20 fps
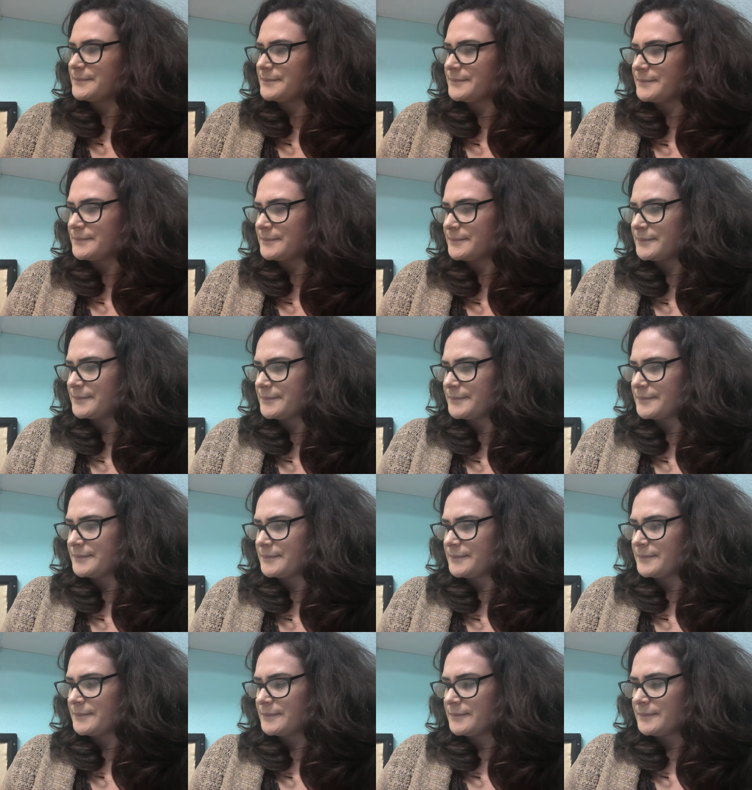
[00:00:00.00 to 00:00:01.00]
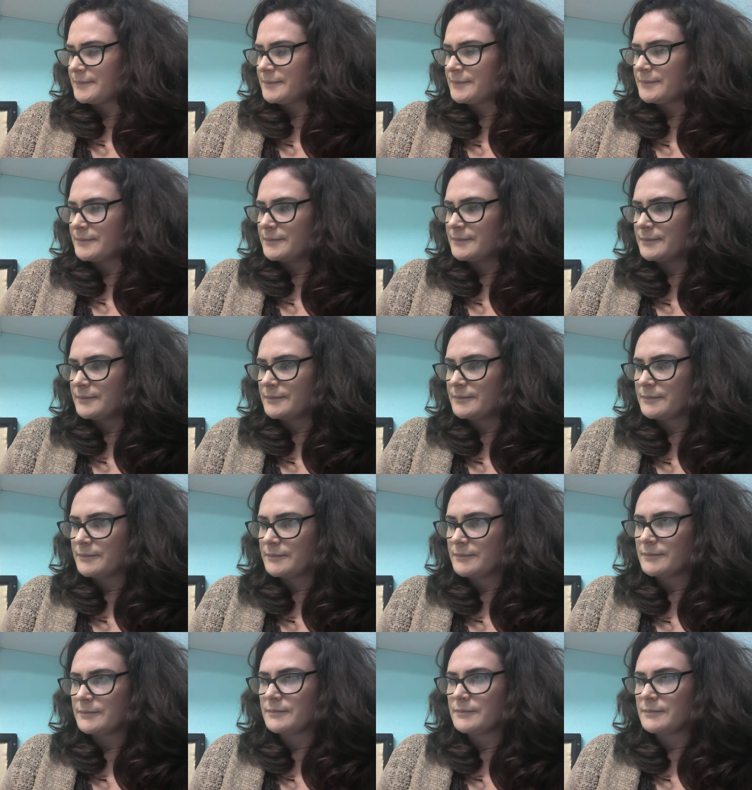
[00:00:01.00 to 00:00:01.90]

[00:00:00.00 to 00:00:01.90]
No one is speaking in this clip.